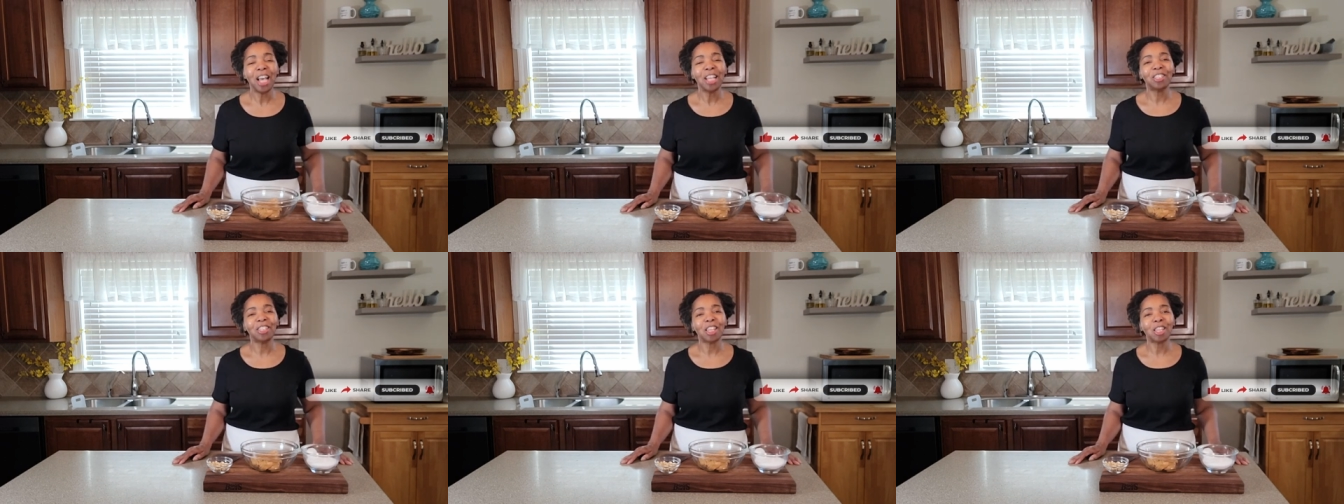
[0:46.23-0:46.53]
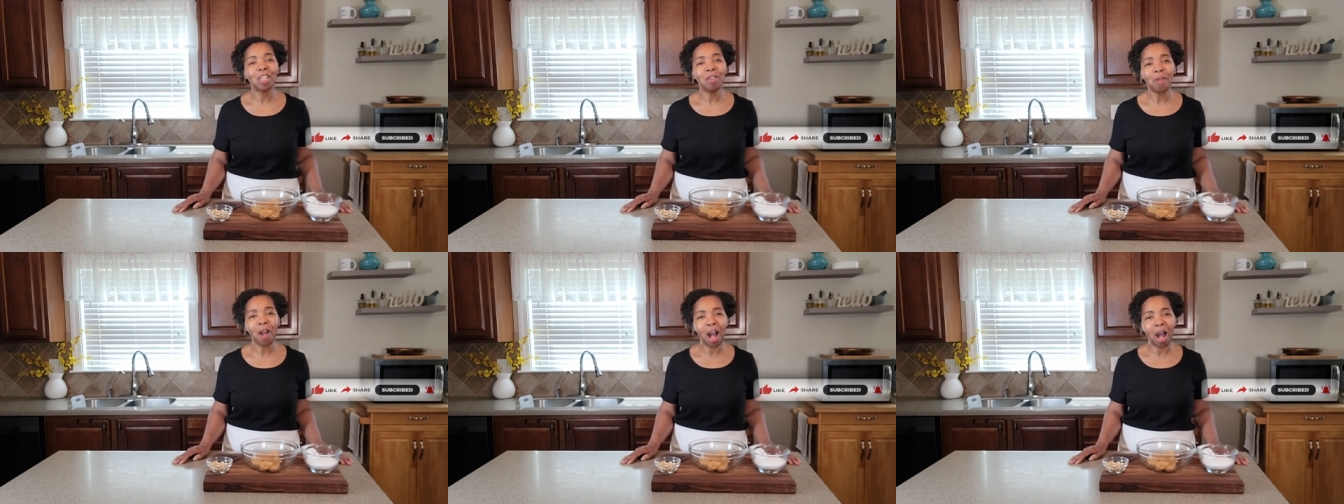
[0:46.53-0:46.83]
so
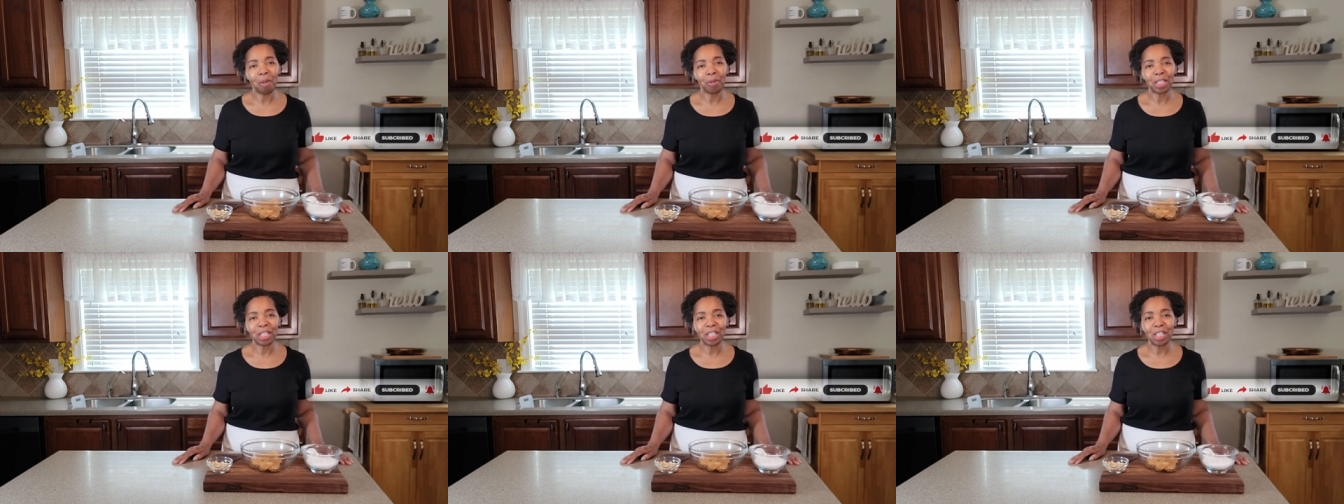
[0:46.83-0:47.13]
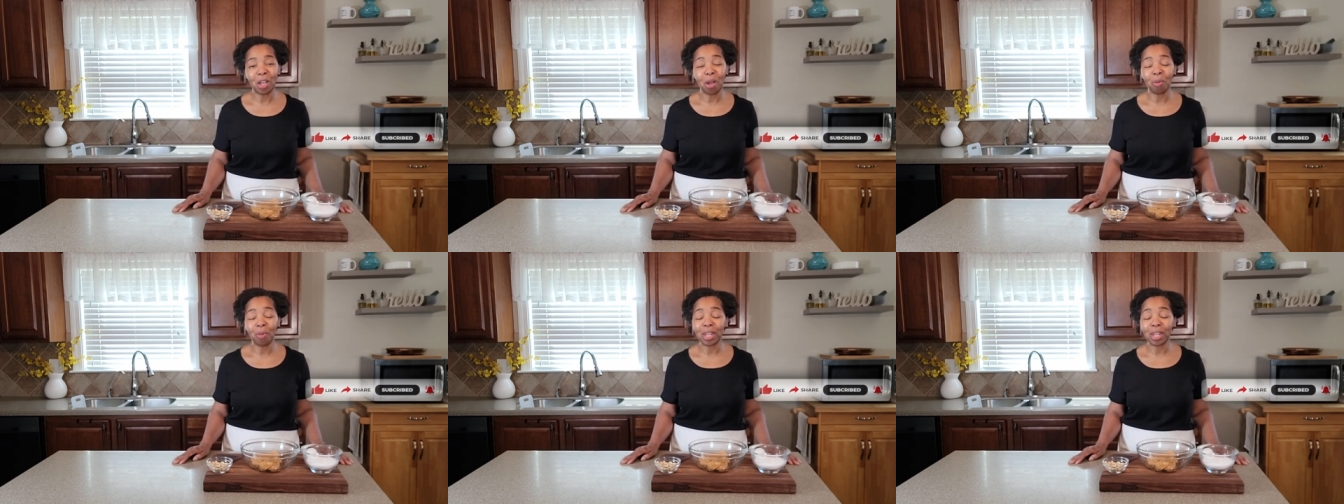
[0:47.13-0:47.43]
that you will always
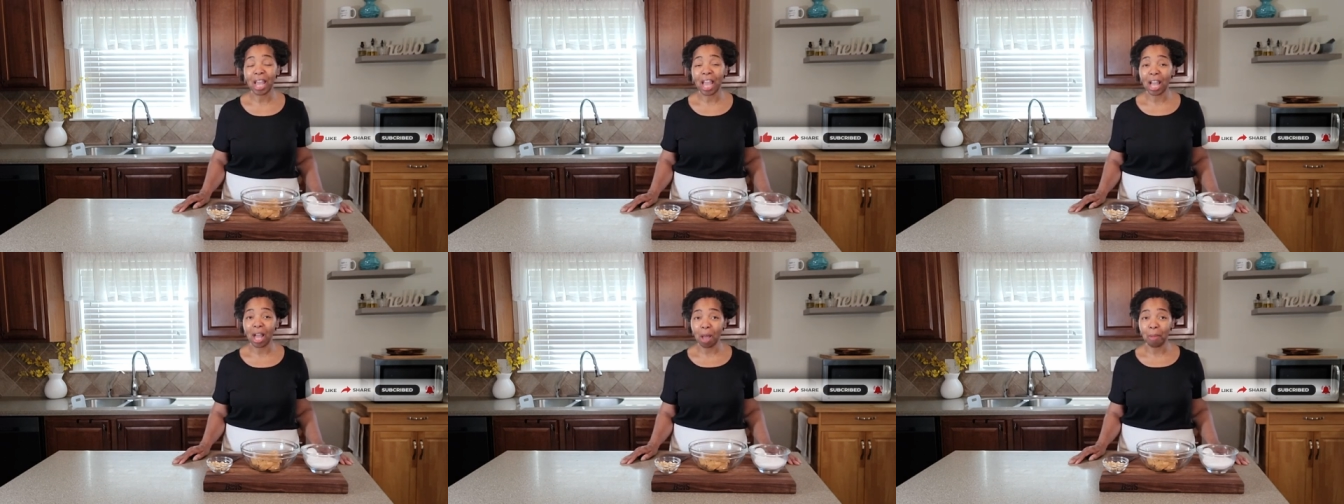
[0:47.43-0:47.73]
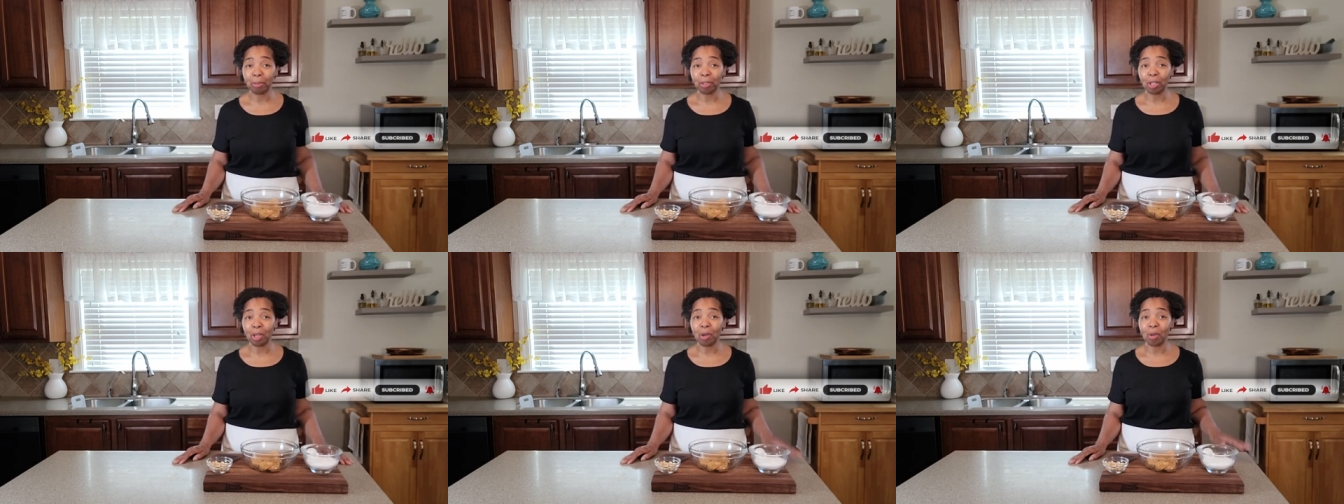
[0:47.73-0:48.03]
know when I
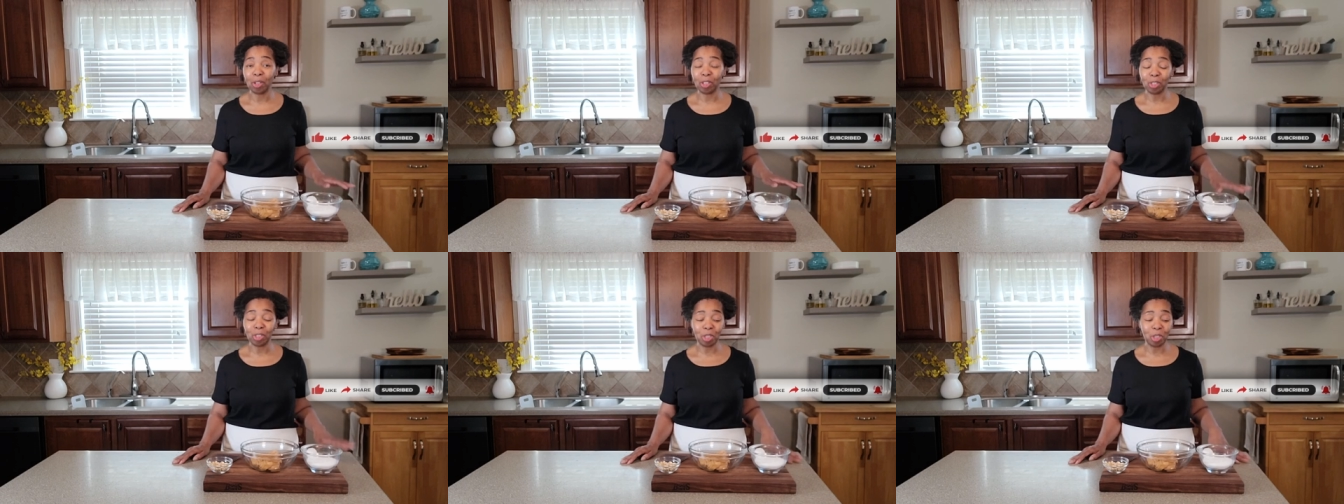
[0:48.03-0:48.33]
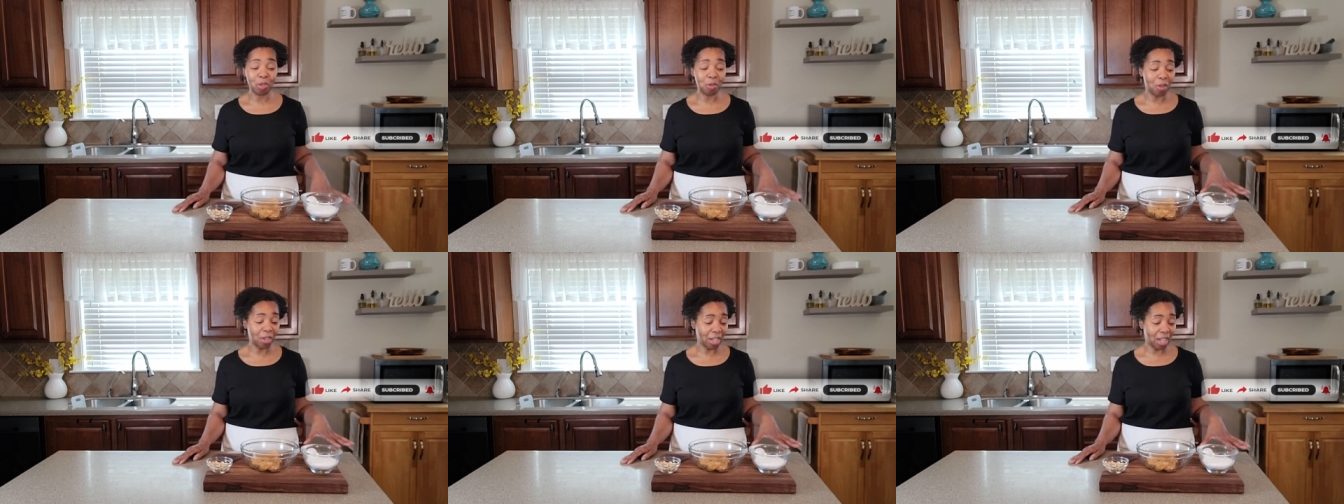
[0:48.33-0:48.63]
upload
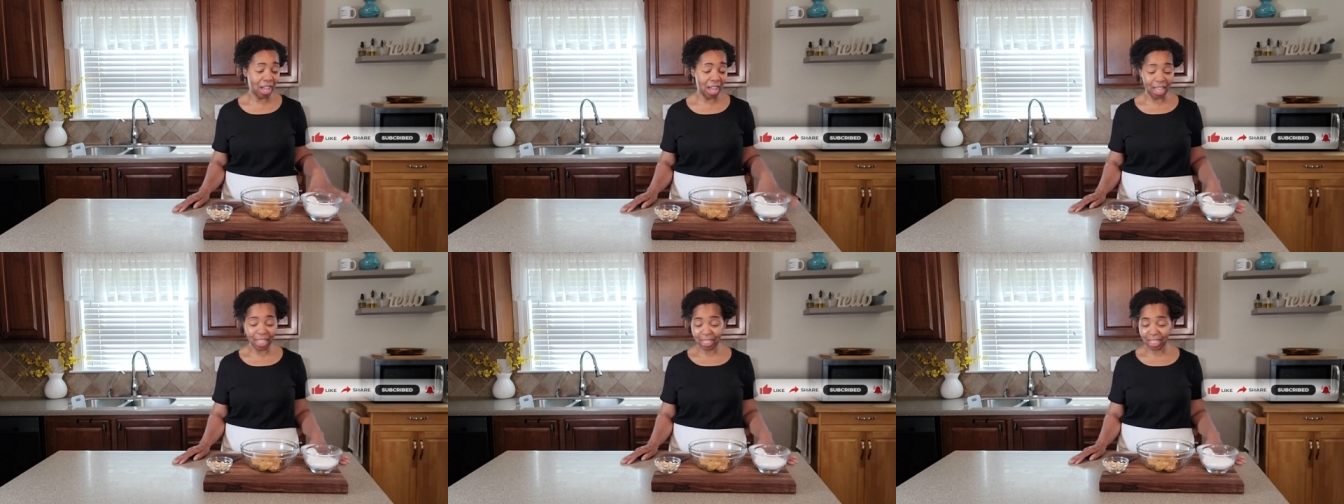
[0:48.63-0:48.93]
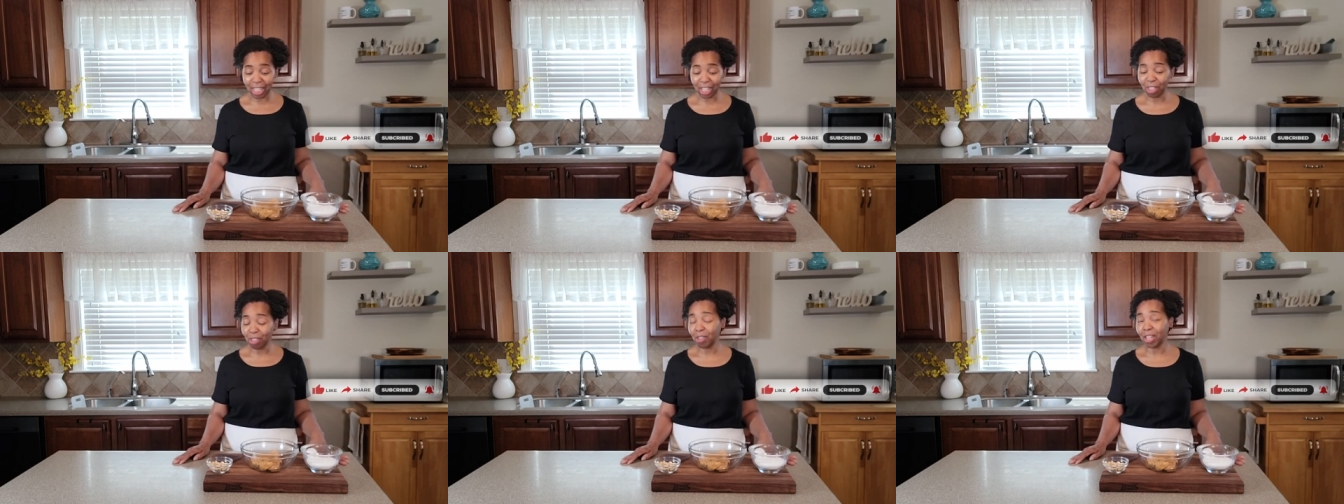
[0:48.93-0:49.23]
new
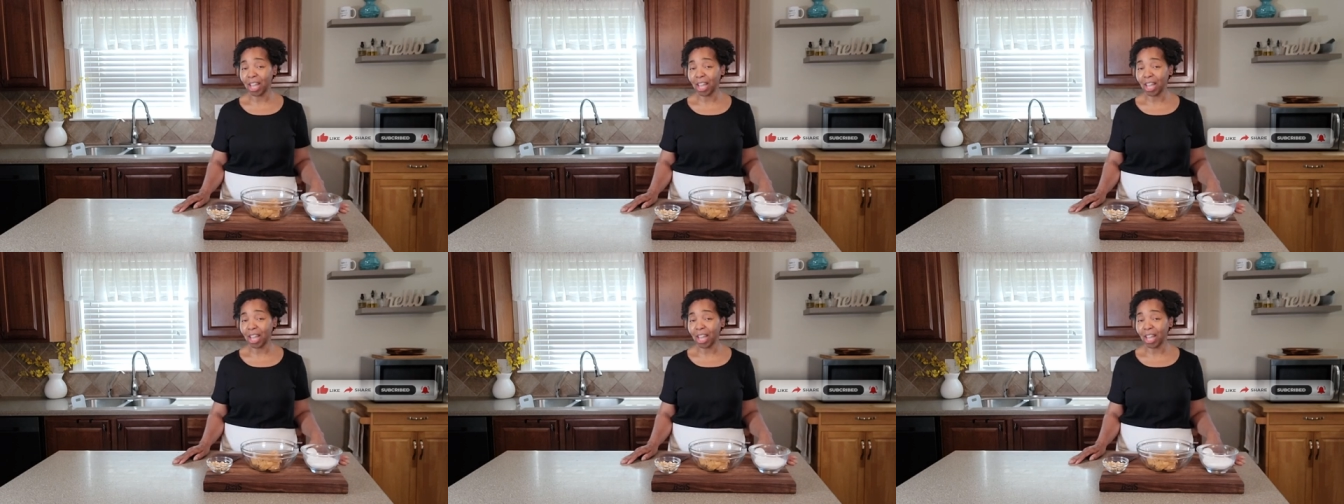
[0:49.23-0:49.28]
content.